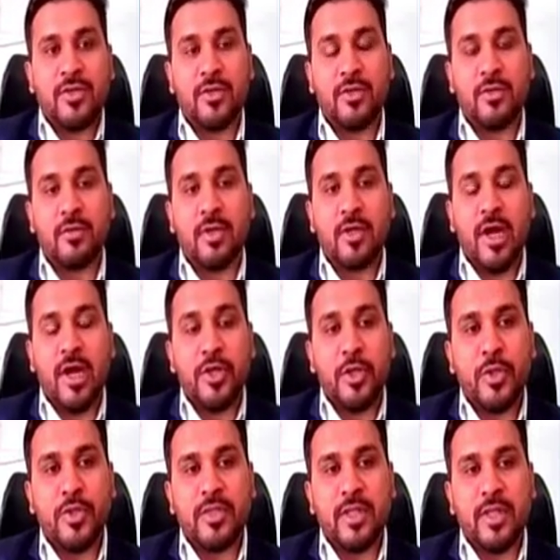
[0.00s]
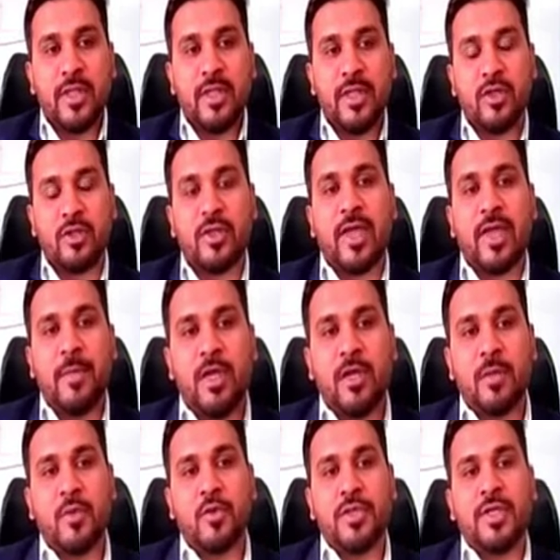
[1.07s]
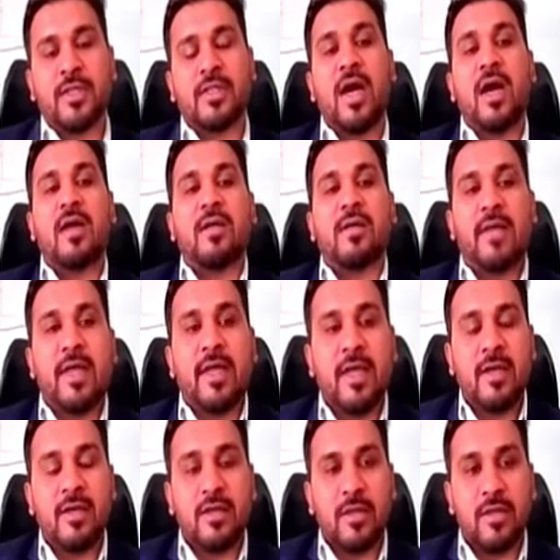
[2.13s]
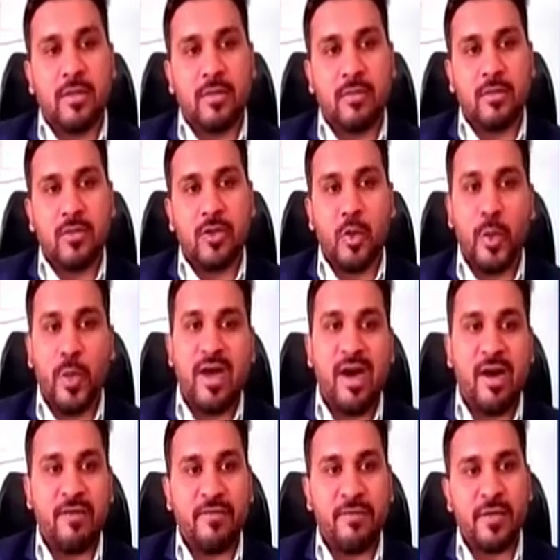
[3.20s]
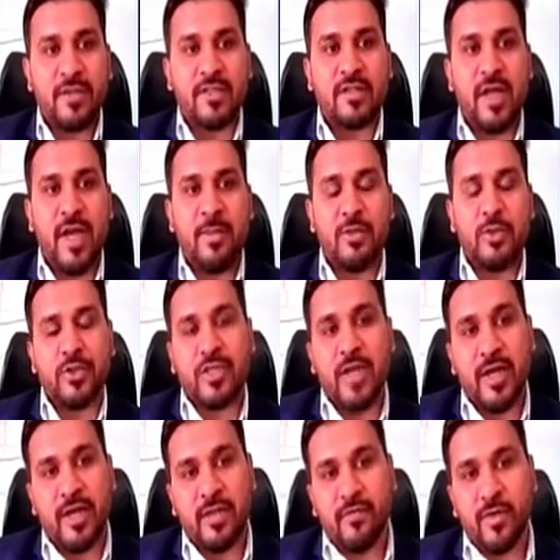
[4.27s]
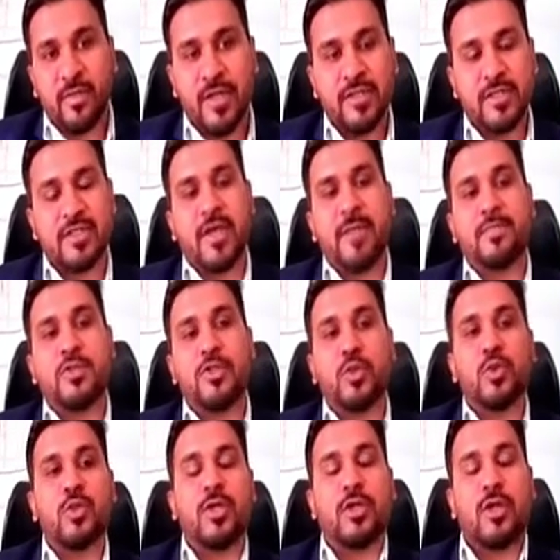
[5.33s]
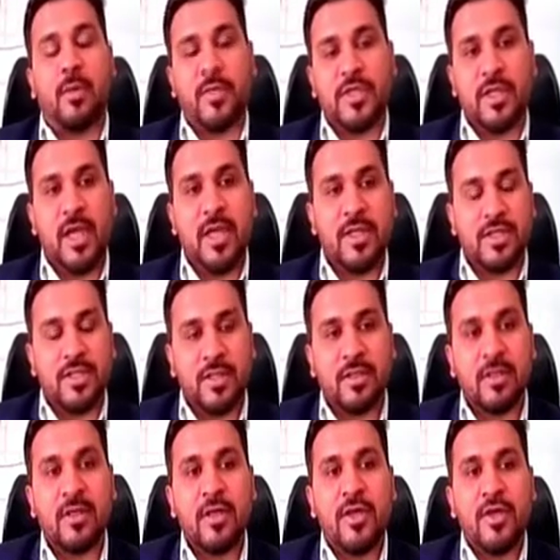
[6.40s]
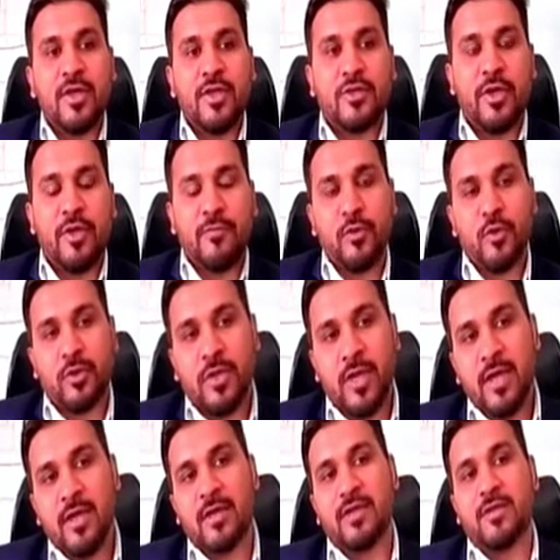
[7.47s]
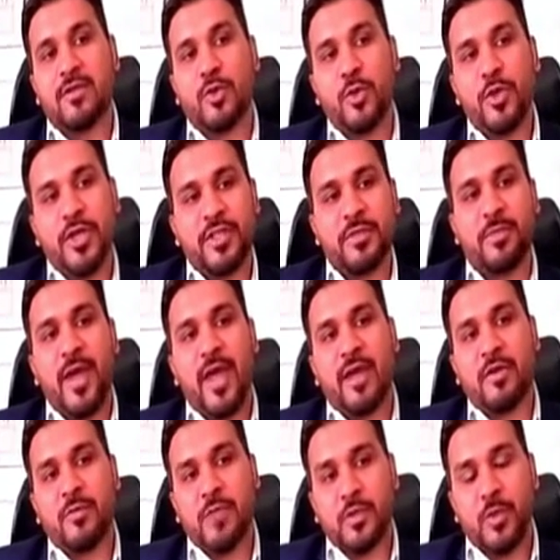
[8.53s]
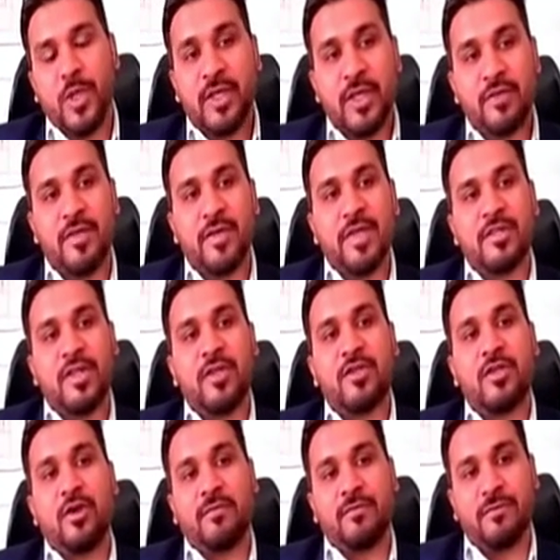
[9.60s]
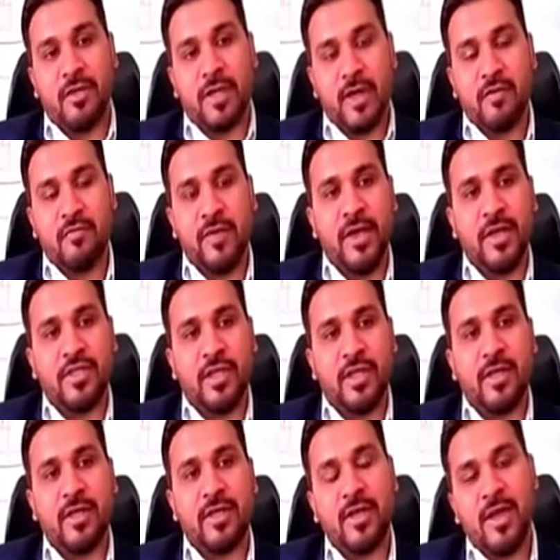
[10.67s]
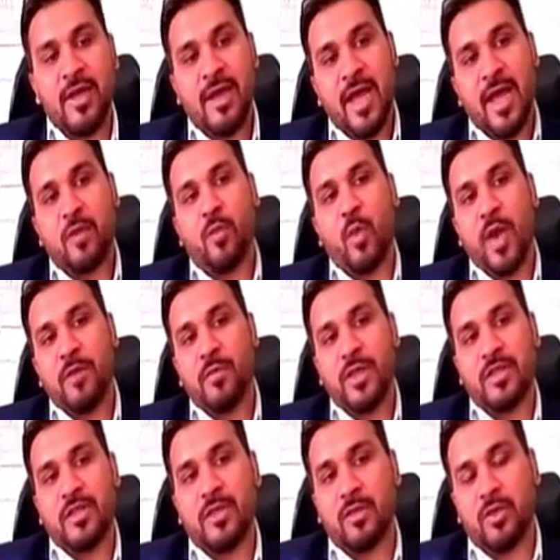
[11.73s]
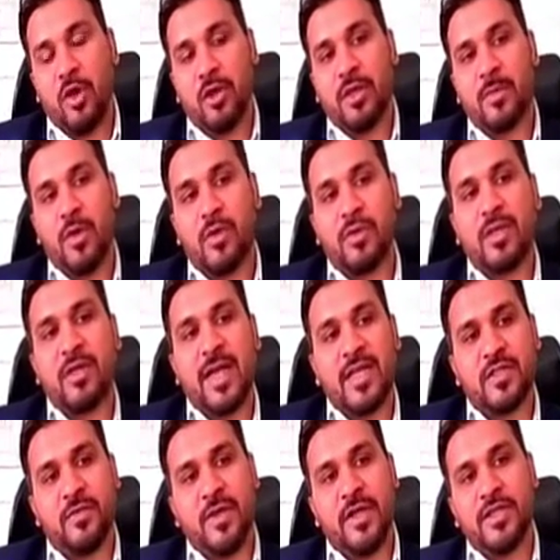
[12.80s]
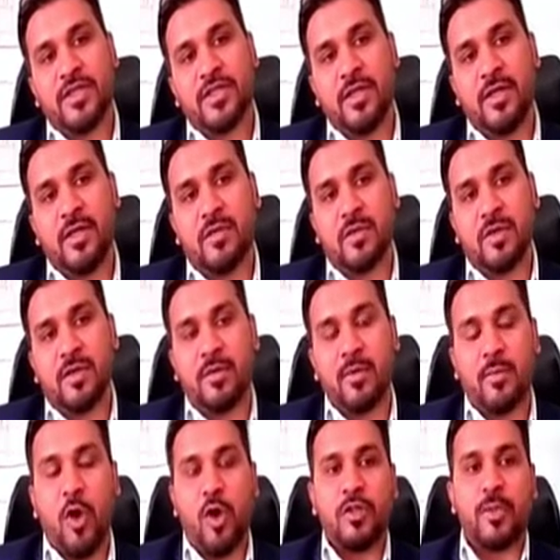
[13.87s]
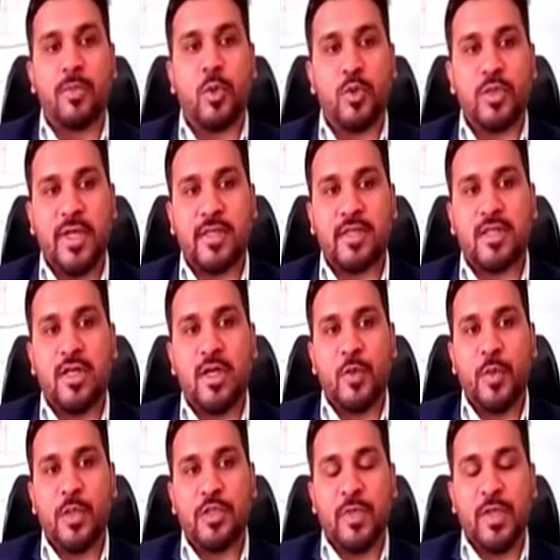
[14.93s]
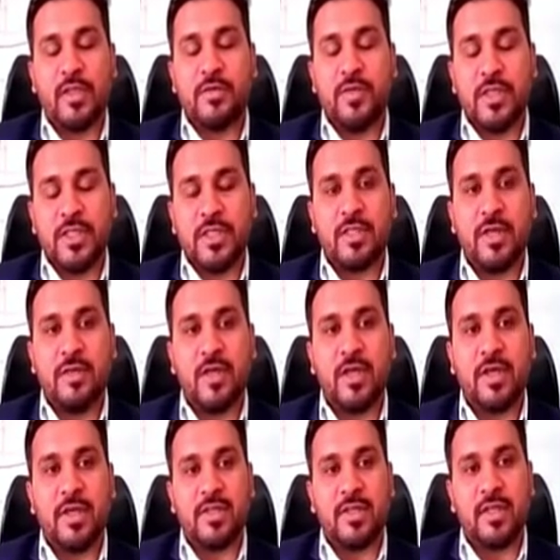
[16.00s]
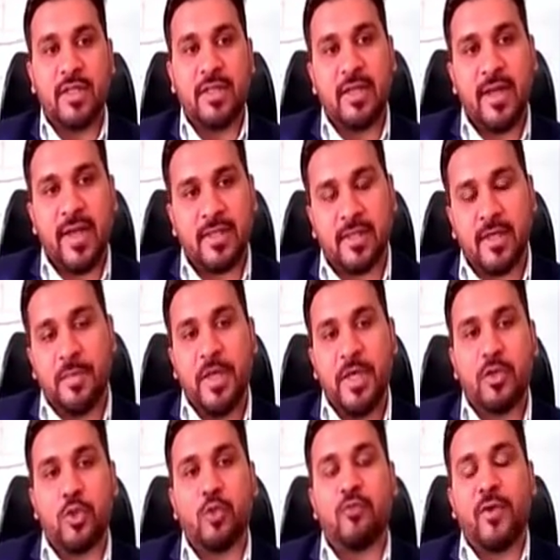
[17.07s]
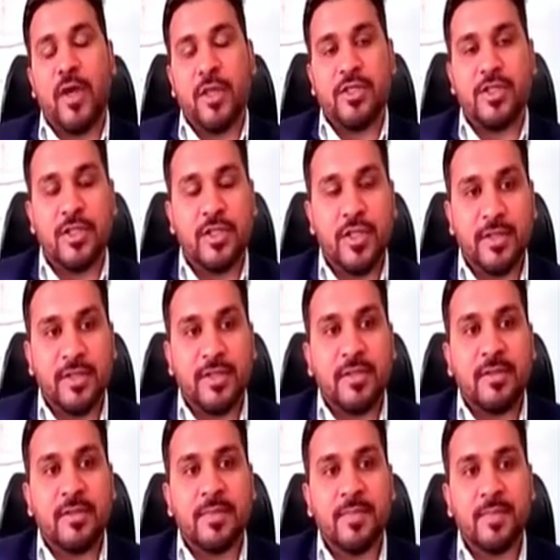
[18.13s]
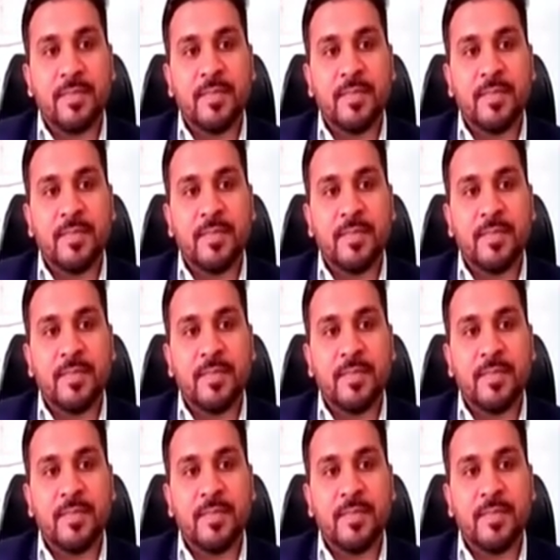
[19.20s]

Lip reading: So continuously, the chemical projects are taking 2.5 years time to starting from concept to the commercialization. So if you think 2 years back, which will give a result of current financial year, and when we thought about the last financial year, all the projects which is giving a result in the next coming 2 financial years.